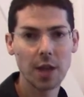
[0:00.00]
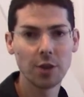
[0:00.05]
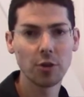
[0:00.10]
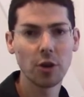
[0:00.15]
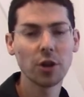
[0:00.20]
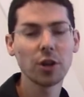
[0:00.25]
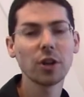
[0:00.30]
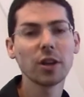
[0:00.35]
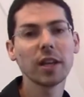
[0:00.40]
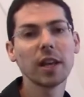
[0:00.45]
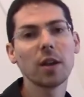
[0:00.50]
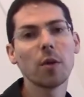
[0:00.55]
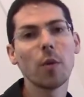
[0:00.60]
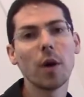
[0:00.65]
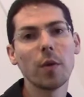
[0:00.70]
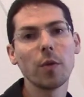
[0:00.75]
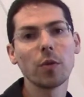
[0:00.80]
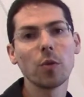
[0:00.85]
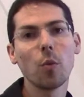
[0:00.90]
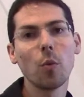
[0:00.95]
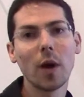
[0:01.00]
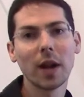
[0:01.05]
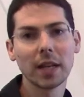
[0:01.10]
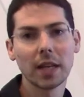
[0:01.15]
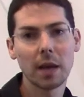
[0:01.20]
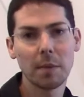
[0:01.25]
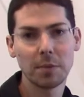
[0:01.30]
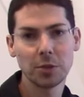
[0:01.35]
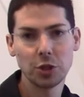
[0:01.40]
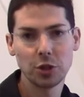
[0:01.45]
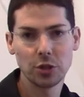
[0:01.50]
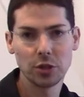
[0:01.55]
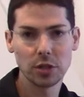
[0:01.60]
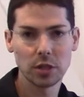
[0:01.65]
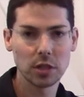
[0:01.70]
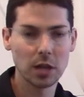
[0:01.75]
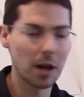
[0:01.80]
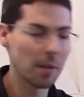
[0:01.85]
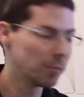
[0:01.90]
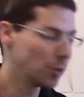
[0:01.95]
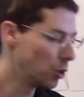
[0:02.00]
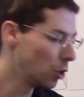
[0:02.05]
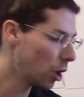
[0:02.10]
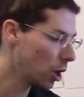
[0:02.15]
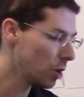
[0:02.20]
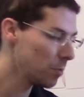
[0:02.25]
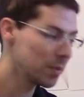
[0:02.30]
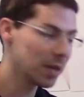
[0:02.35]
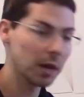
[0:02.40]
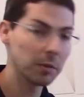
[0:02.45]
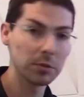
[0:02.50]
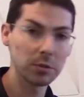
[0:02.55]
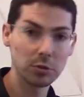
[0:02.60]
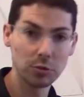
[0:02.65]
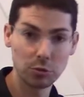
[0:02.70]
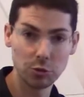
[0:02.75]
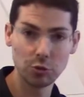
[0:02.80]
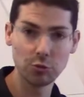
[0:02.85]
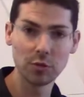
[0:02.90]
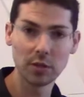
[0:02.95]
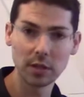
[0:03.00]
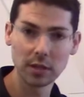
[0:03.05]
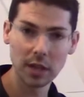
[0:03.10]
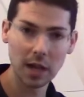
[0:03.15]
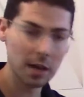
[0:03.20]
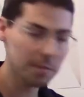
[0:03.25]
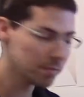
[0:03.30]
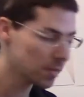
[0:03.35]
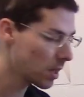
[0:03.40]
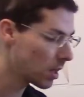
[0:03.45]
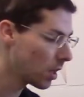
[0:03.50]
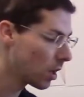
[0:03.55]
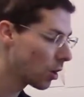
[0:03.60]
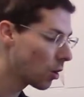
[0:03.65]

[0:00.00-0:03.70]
and you're only going to get away with 1 cappuccino at a time. You're not going to be able to do 2 at a time.